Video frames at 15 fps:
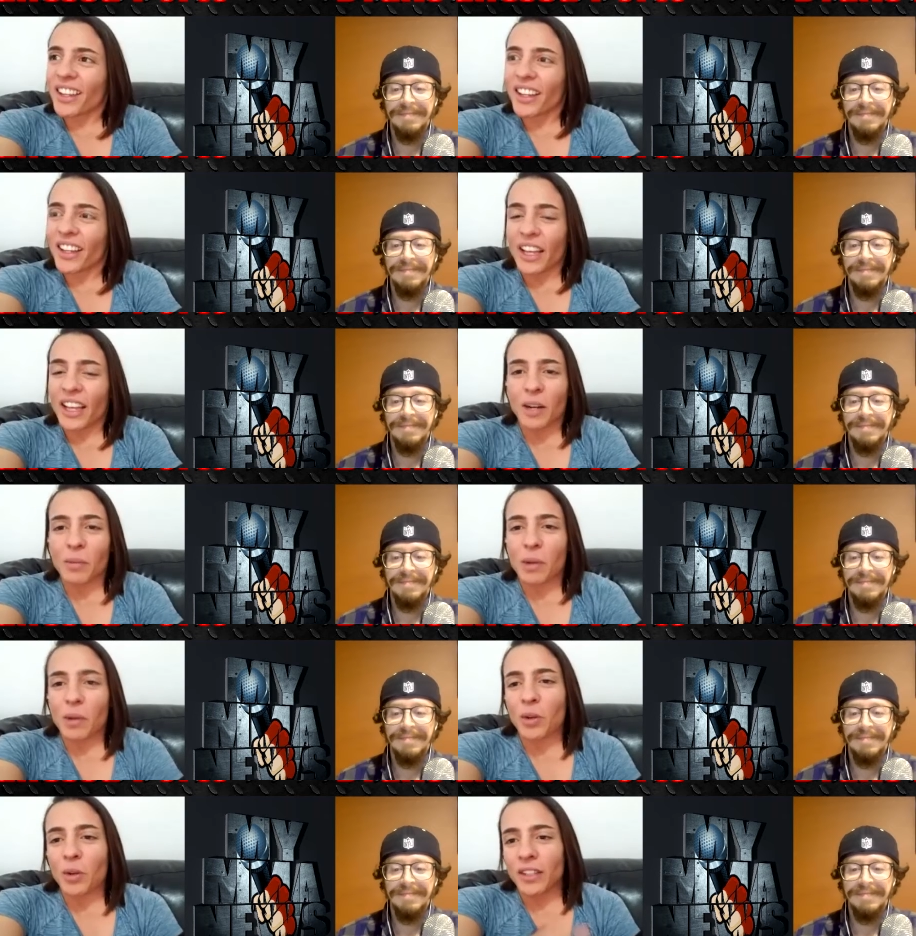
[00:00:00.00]
Speaker 1: just
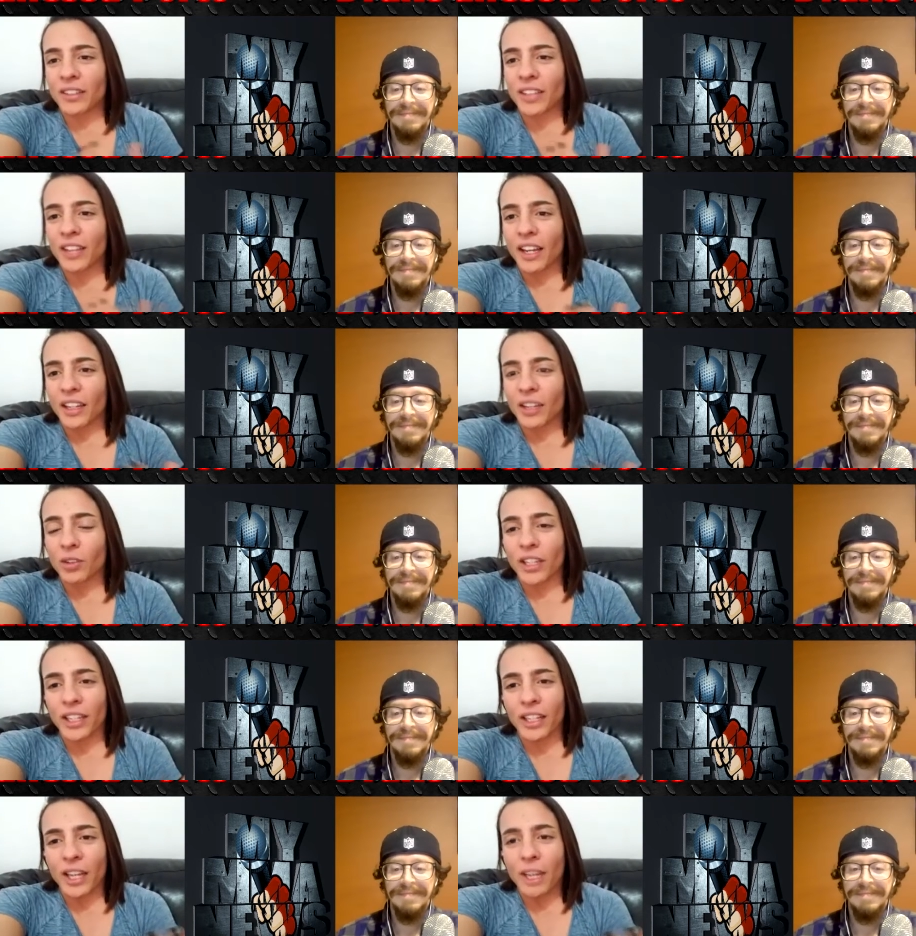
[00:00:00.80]
her but her
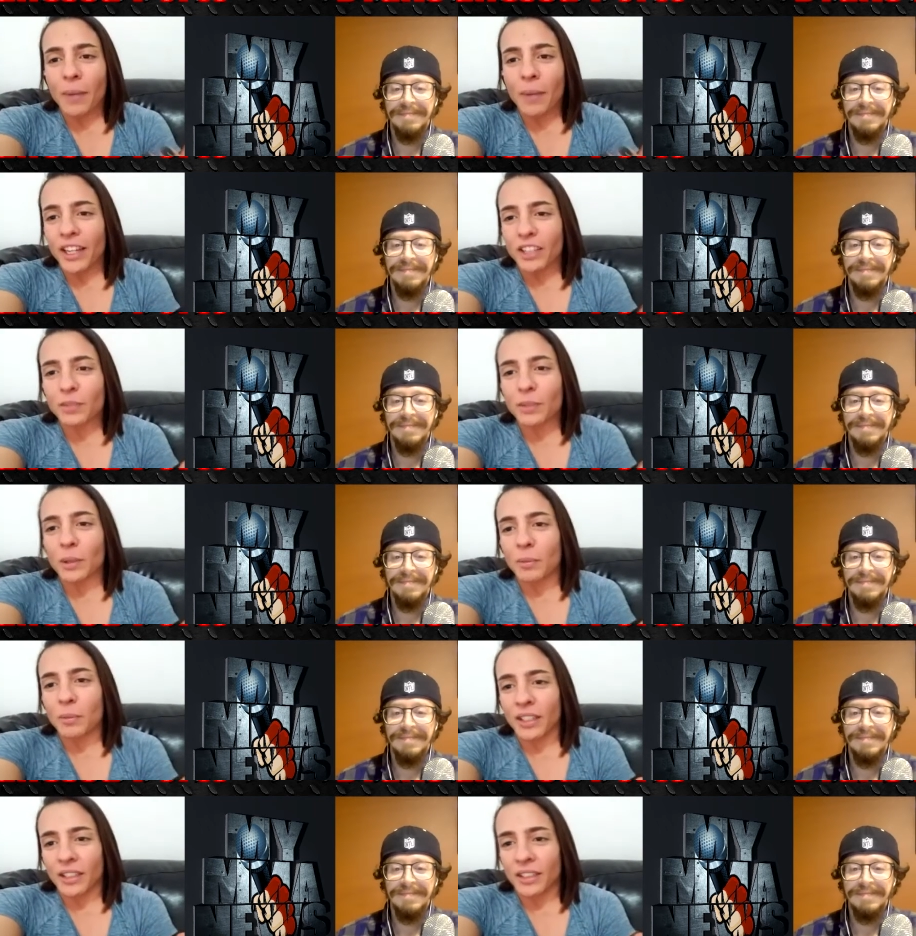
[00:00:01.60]
team uh, her
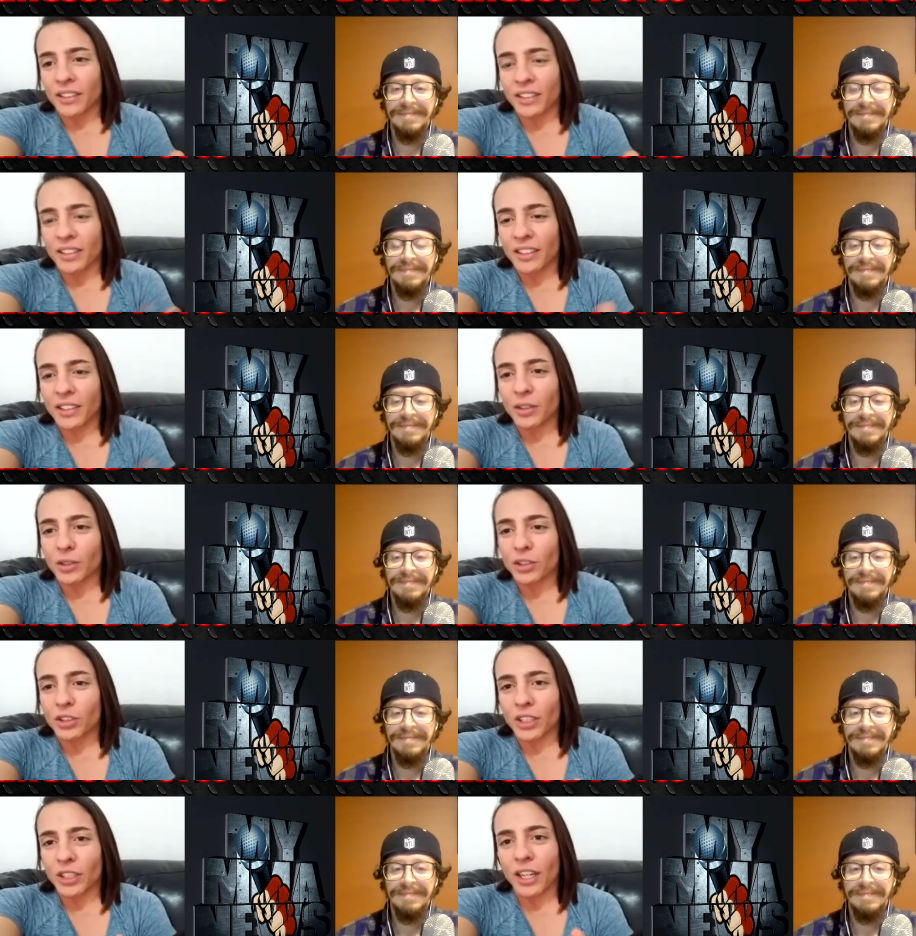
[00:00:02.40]
coach
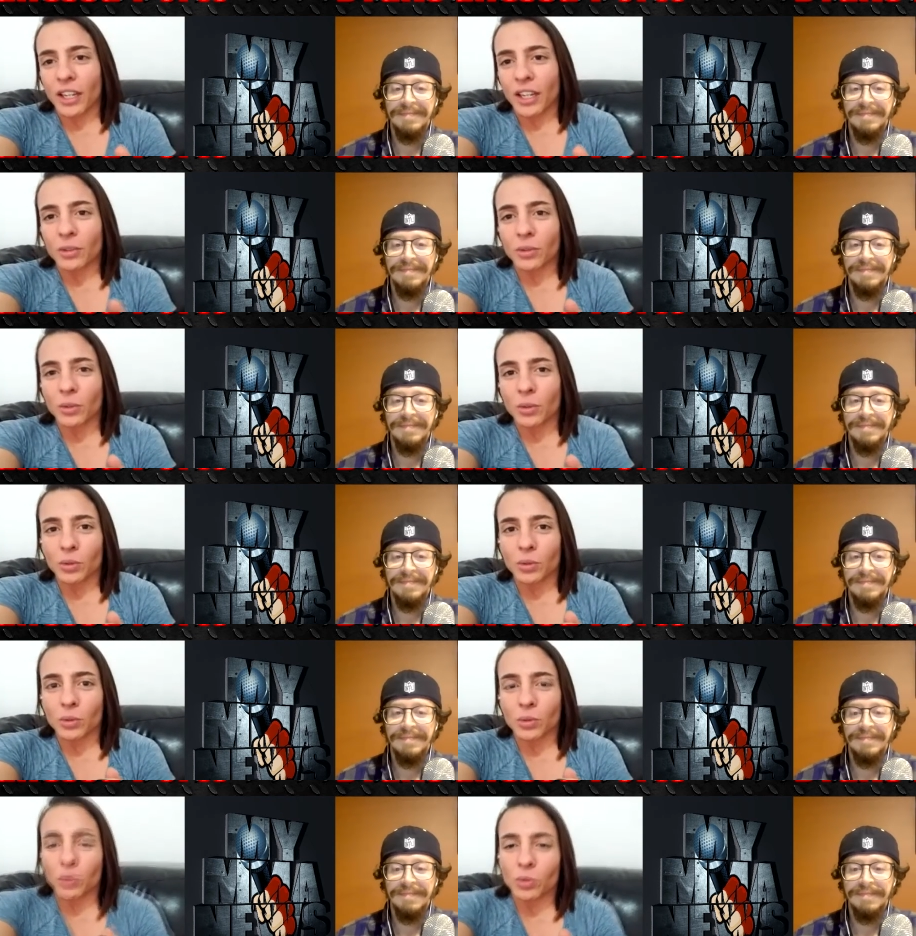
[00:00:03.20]
uh,
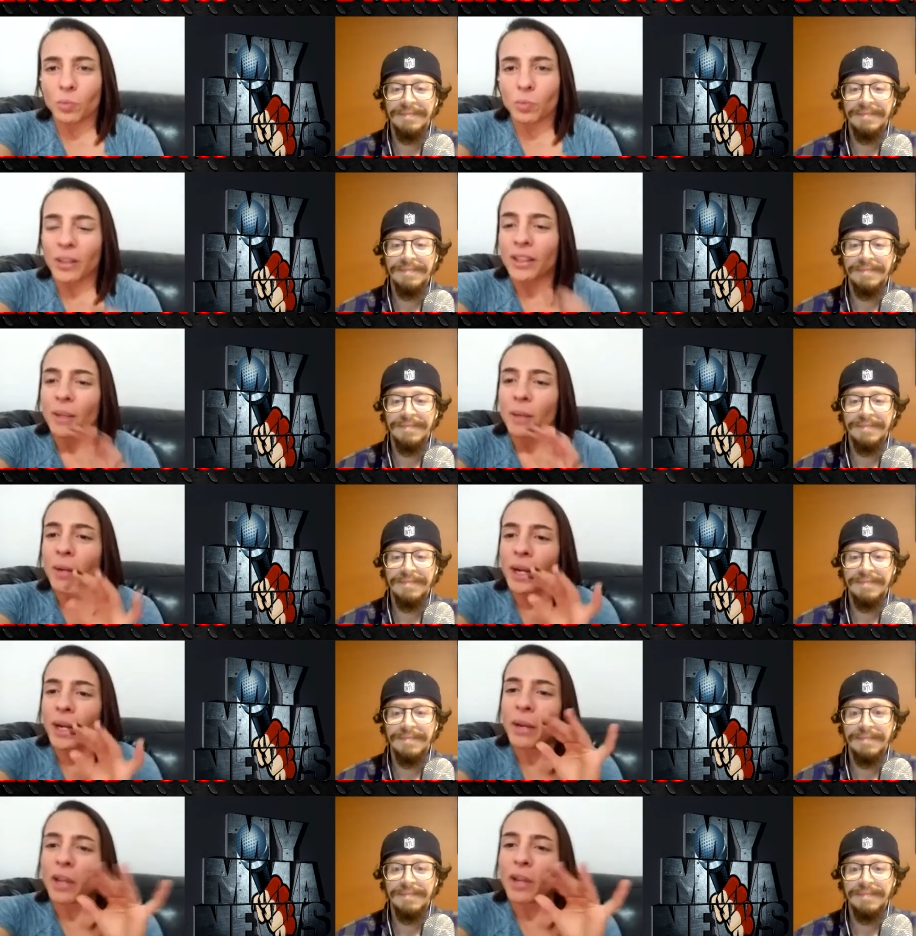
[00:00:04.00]
and
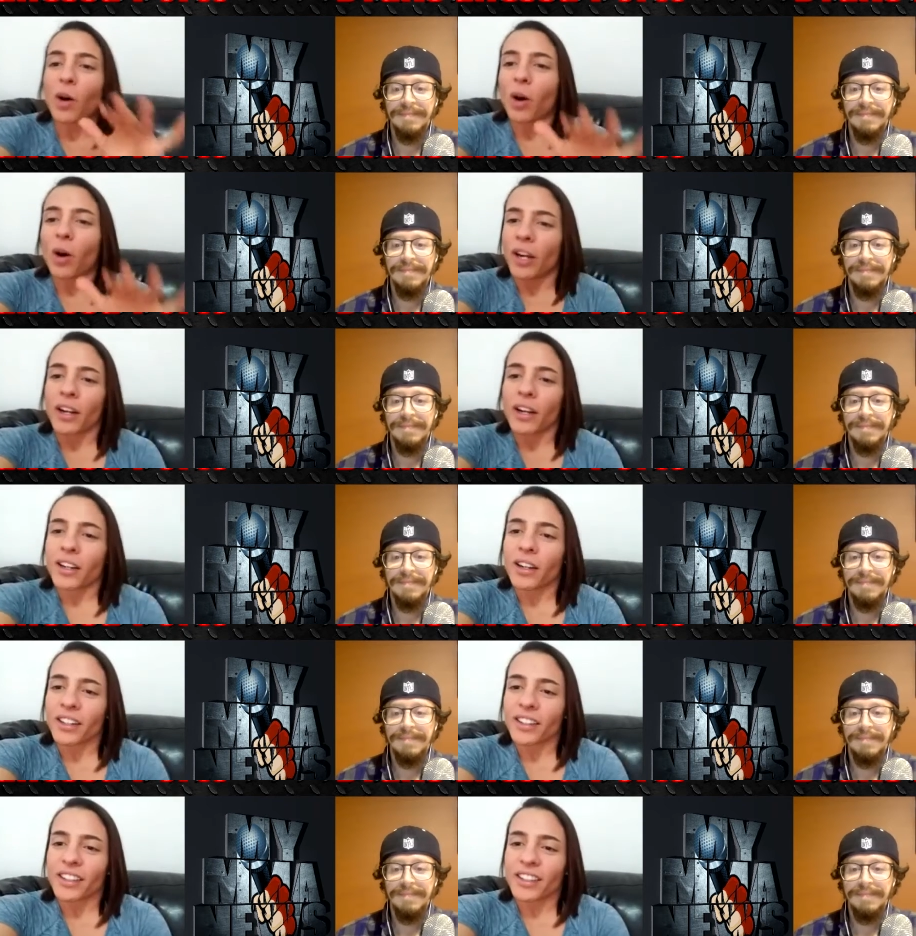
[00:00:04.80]
nowadays when she looks back
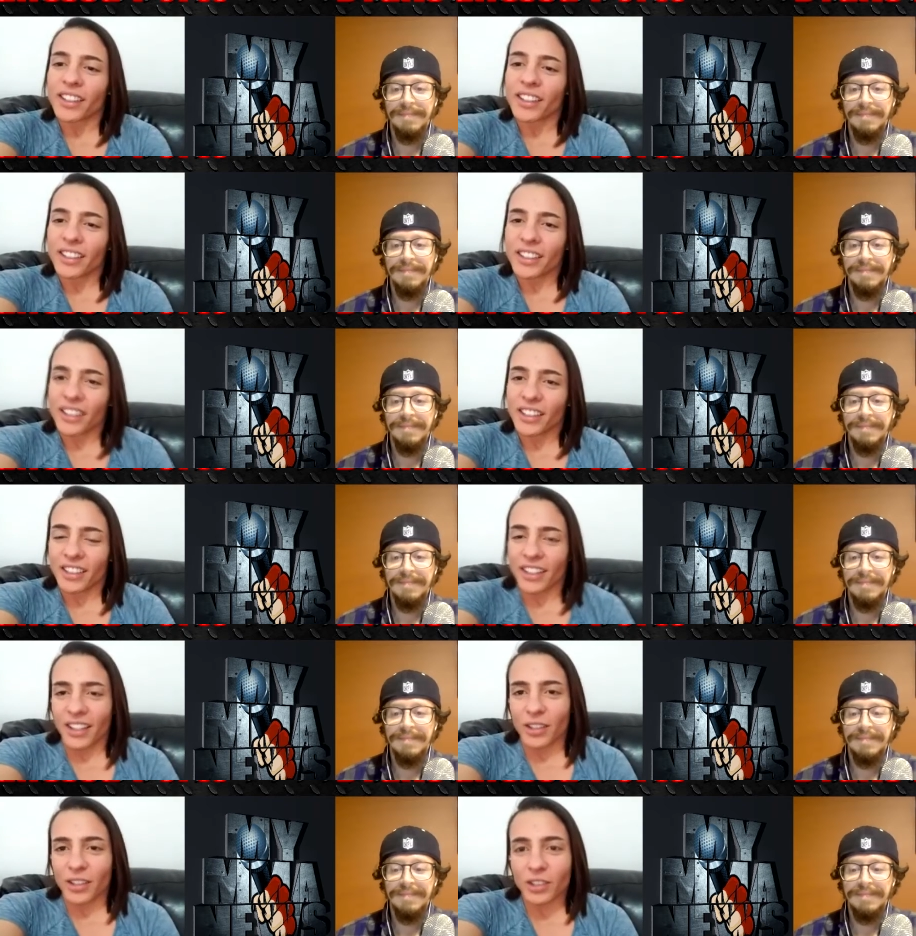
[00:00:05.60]
she's just very
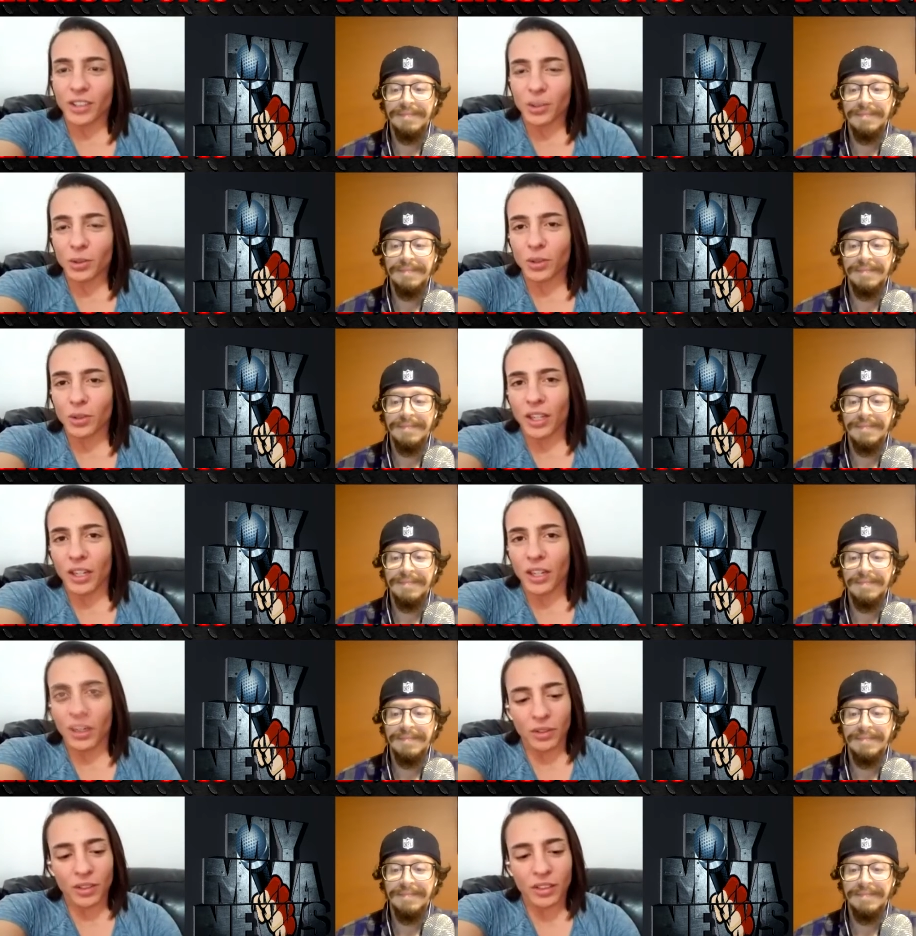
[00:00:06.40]
thankful and wants to
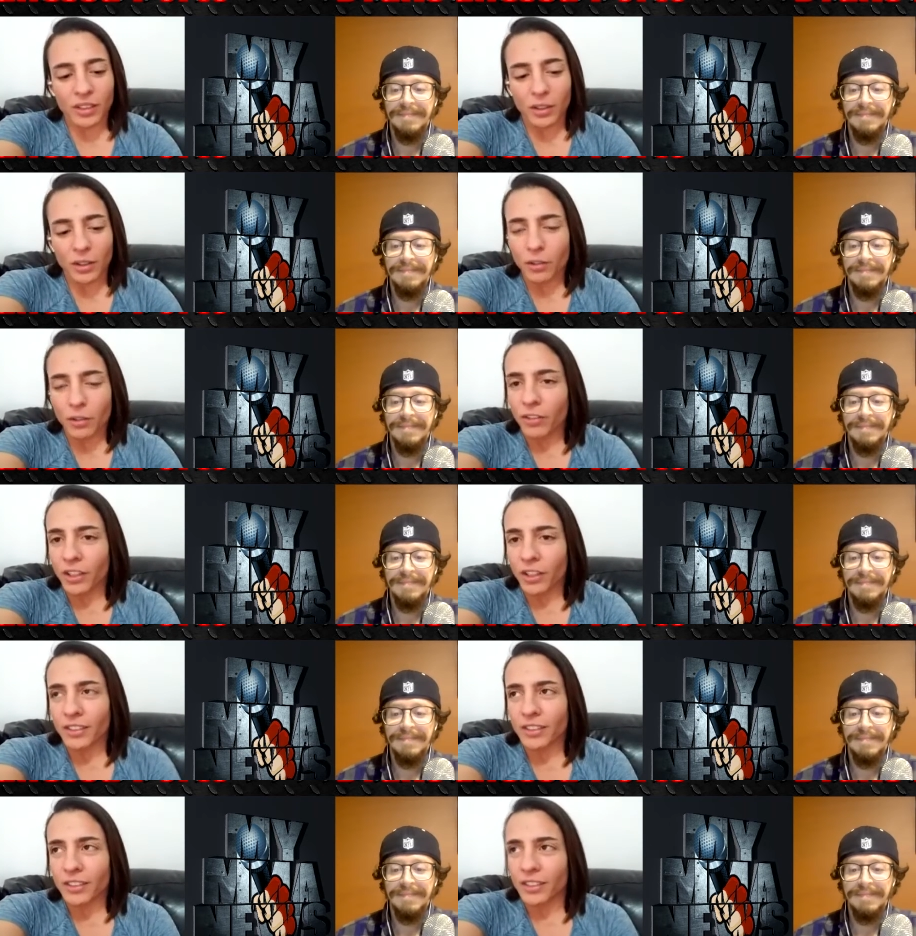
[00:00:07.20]
rejoice in the
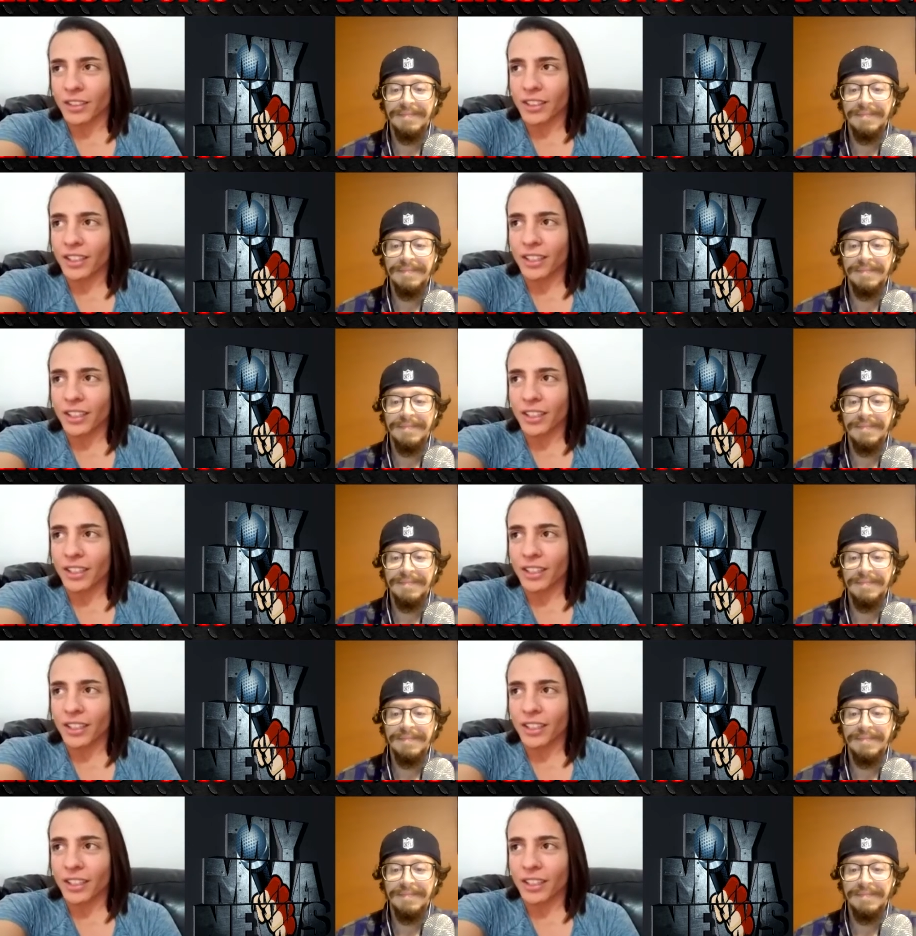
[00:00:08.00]
memories